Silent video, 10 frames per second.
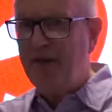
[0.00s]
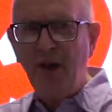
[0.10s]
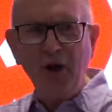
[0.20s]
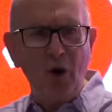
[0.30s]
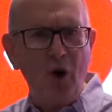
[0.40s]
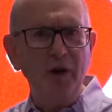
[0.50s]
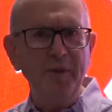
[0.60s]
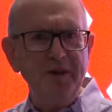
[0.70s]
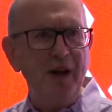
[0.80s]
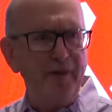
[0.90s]
the, the
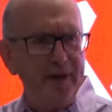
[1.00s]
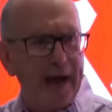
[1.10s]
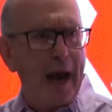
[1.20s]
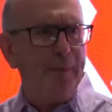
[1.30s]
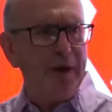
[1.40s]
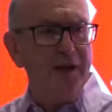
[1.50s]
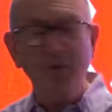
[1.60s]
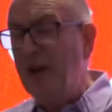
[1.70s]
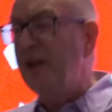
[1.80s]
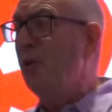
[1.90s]
economy and capitalism. Well, they